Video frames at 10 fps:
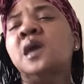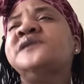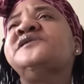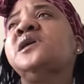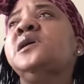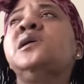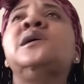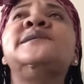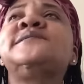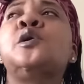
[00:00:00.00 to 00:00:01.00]
she
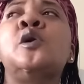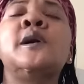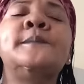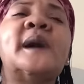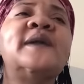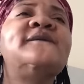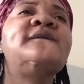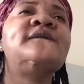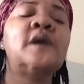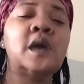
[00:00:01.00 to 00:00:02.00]
gets on my
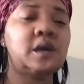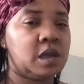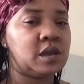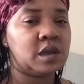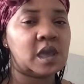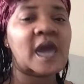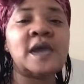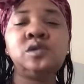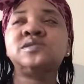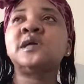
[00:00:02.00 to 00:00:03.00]

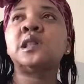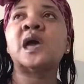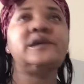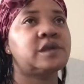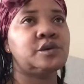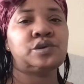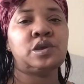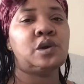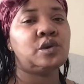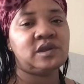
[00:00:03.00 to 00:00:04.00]
I used to like
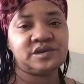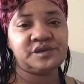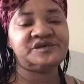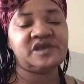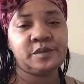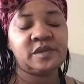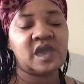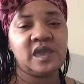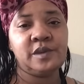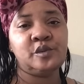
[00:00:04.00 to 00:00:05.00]
Tokyo until she
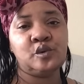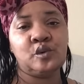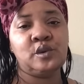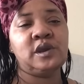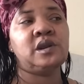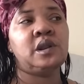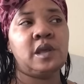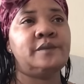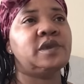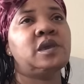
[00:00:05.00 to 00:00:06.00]
came on
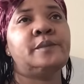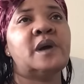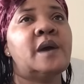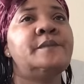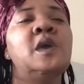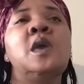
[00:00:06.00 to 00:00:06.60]
Love & Hip Hop.